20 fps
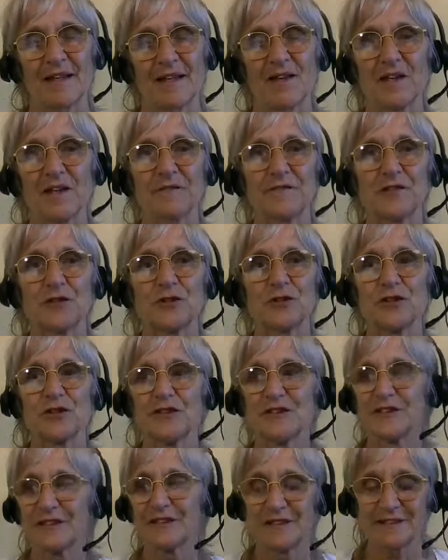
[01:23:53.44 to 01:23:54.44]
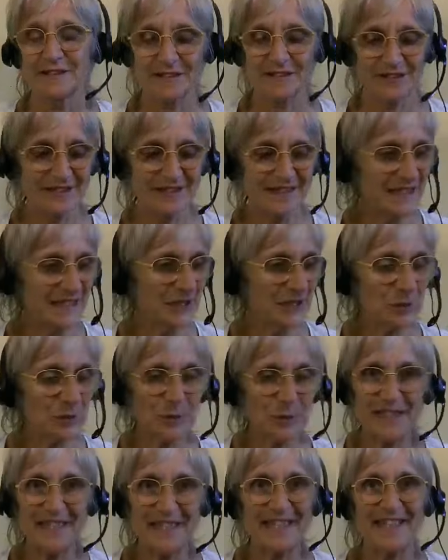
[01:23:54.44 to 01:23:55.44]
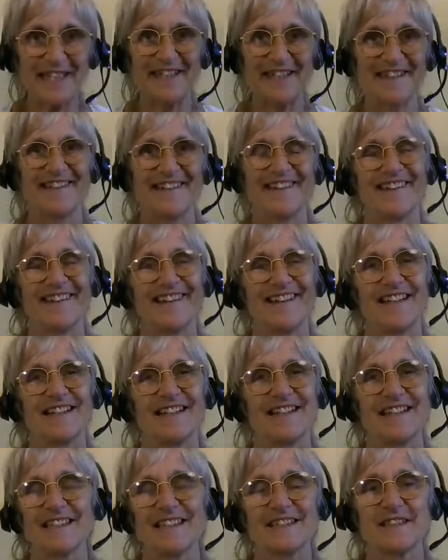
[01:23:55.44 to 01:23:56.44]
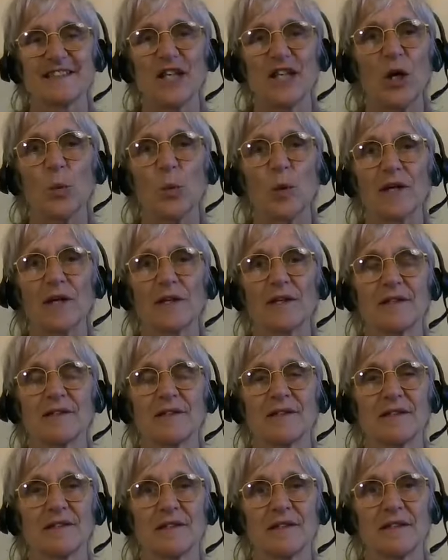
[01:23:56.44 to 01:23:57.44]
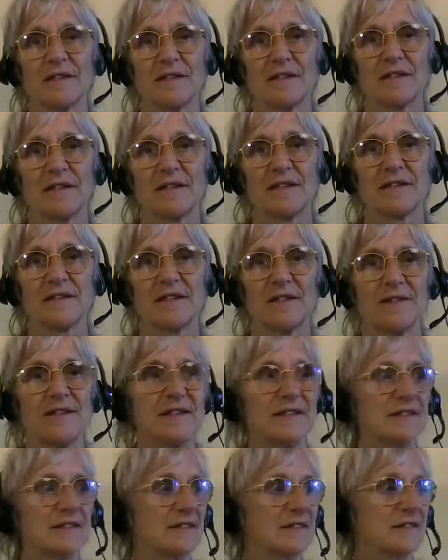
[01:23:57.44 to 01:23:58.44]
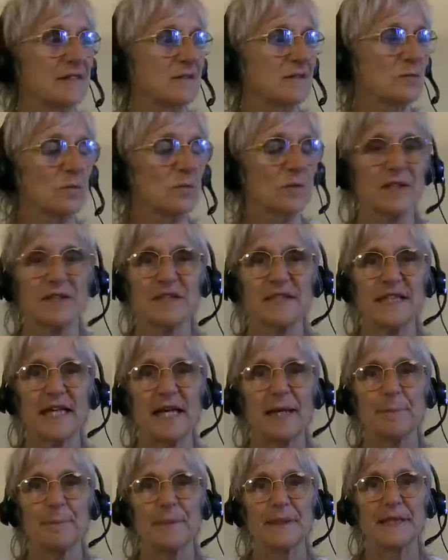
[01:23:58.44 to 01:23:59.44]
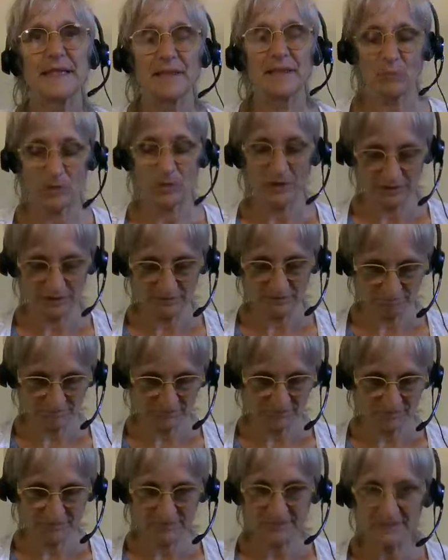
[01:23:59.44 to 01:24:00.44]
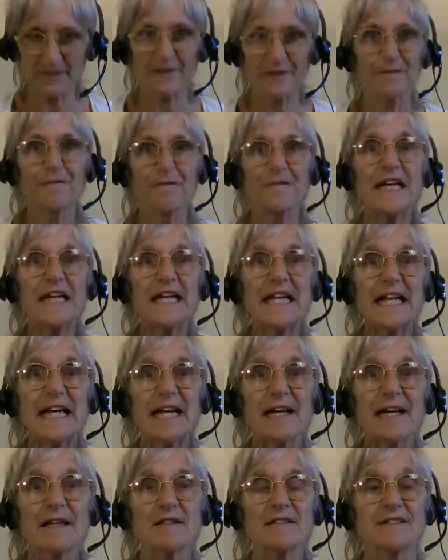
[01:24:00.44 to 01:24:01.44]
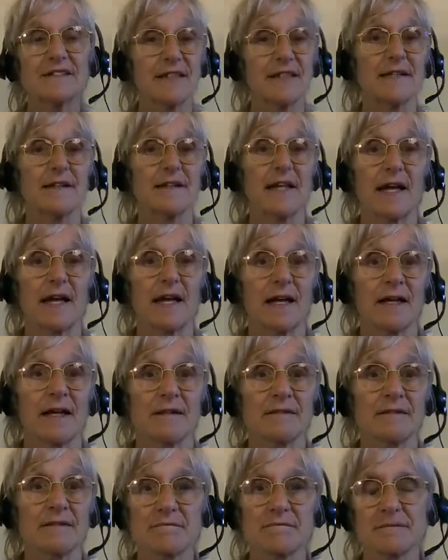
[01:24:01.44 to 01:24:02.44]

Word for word: You don't have to deal with it. There's no one. So it's what is happening, what feeling, sitting,